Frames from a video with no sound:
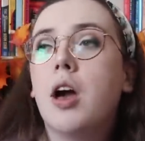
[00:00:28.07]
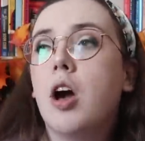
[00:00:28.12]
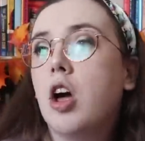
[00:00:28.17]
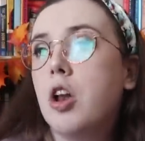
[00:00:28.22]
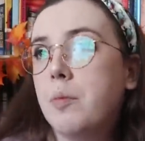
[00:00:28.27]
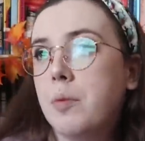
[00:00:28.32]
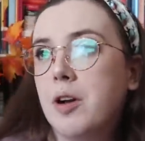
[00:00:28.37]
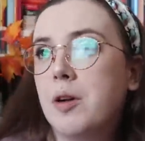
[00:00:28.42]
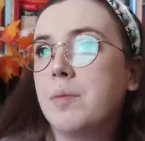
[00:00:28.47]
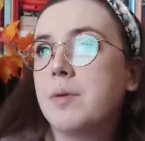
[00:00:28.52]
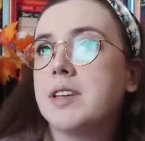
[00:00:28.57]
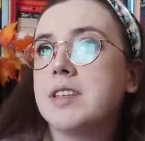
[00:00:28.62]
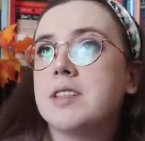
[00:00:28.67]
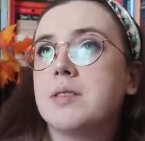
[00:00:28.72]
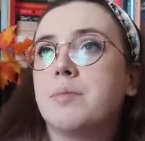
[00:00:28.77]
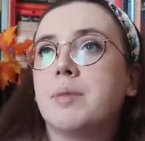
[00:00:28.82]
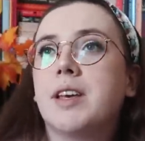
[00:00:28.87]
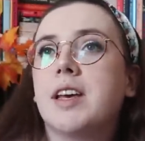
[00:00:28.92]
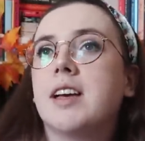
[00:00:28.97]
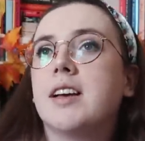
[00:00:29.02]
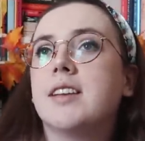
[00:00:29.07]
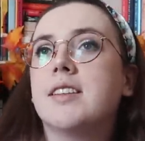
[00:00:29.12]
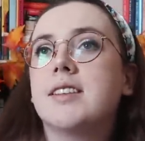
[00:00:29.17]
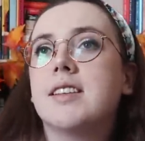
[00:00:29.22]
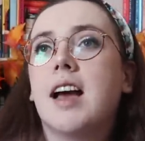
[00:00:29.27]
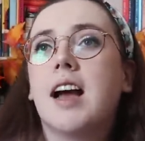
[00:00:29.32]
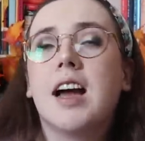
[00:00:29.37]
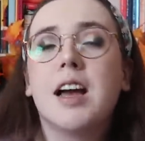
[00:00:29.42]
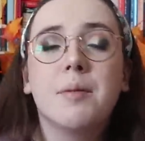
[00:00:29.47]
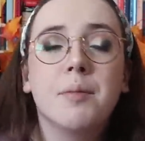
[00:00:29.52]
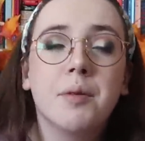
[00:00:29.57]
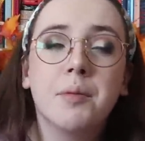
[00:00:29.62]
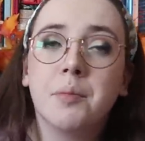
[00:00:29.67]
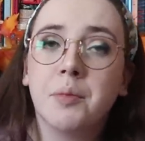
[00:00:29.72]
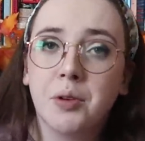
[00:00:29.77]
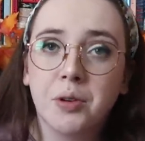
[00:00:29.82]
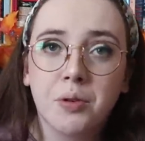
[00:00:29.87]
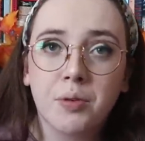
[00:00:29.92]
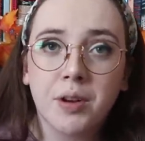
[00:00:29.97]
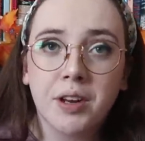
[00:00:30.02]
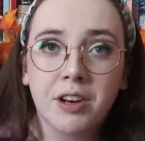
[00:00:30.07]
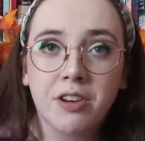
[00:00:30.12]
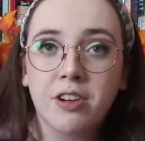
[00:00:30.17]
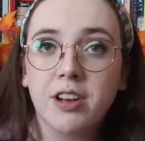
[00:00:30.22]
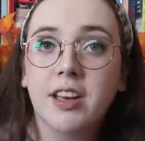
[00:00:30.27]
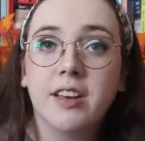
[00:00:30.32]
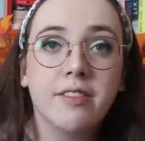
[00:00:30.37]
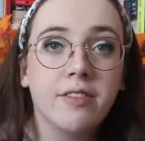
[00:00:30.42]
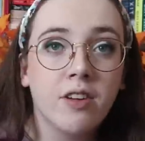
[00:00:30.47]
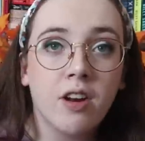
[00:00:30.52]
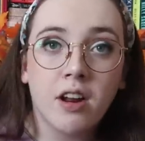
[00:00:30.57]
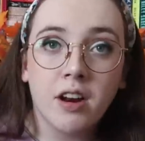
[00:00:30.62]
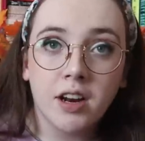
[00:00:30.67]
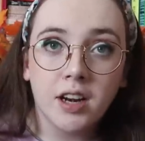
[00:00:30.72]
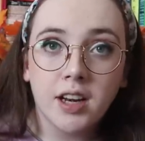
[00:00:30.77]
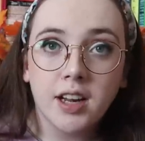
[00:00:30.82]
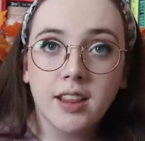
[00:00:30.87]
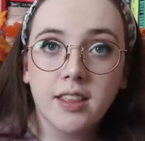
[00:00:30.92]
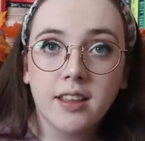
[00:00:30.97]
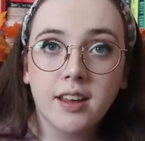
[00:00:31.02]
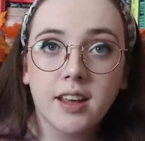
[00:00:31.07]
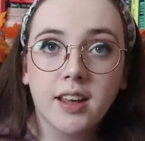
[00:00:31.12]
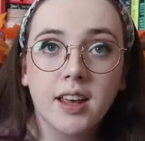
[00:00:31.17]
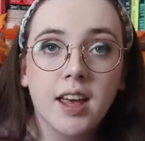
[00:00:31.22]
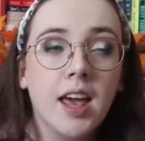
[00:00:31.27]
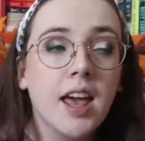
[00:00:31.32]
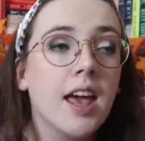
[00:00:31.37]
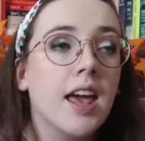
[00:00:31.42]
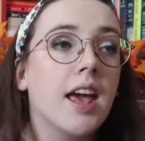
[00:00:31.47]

on purpose, because I'm a mood reader, if not anything,